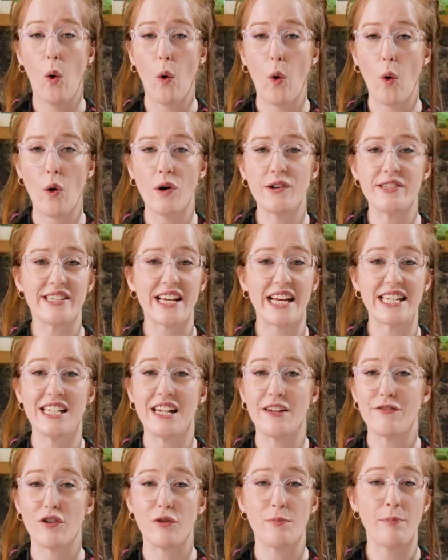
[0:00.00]
or set
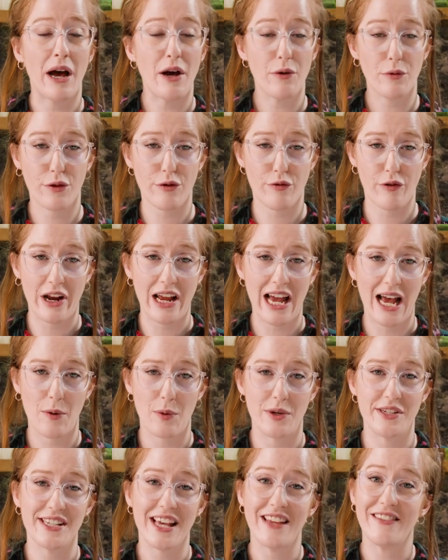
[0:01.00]
it for about 3
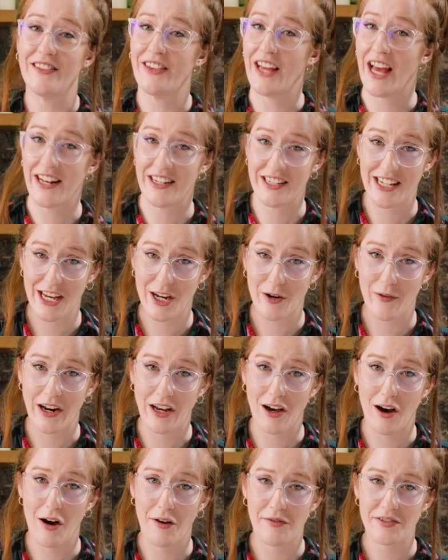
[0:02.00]
hours and then
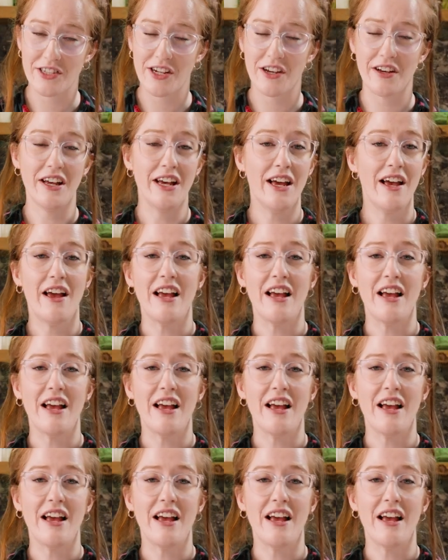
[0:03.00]
decorate after.